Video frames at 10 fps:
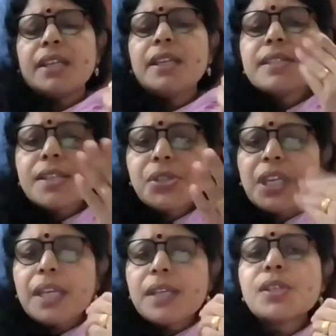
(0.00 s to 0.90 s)
In such
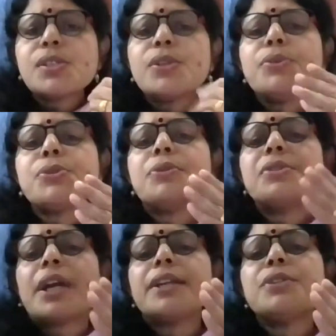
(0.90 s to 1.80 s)
cases, you
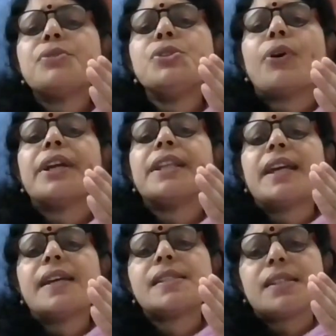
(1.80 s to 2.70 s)
should try to
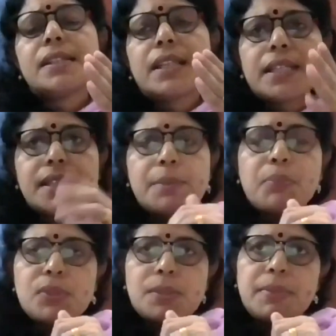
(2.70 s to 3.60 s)
join as early as
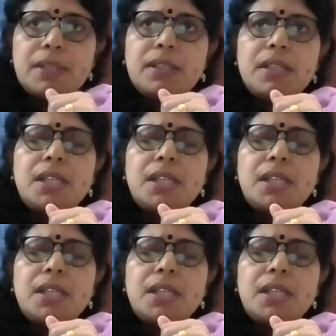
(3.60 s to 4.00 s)
possible.